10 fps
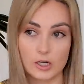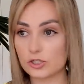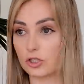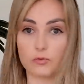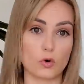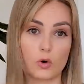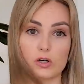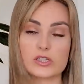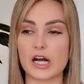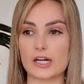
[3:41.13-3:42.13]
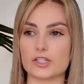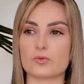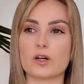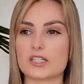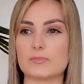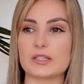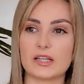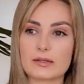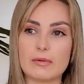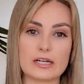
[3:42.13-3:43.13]
So of course, I just wanted to be
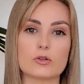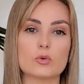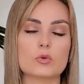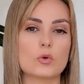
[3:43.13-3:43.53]
like my cool